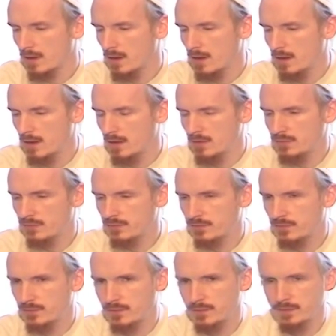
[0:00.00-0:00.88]

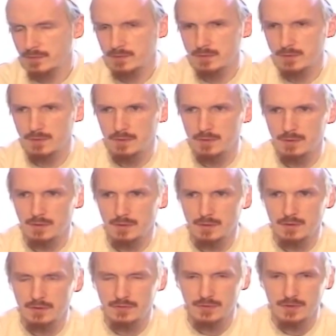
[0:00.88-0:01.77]
of
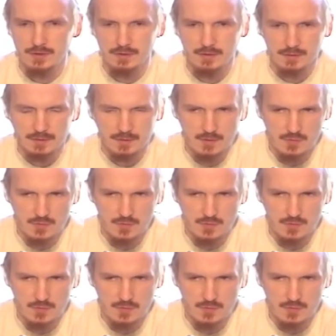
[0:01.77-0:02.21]
a certain